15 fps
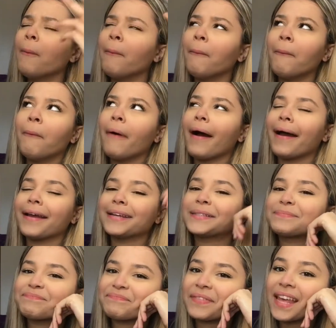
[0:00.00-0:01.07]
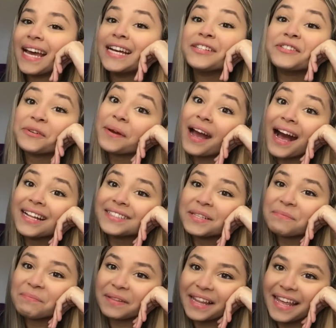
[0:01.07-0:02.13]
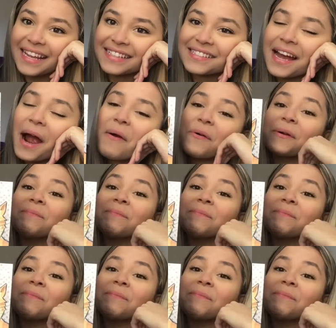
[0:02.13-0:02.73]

Why? To contemplate our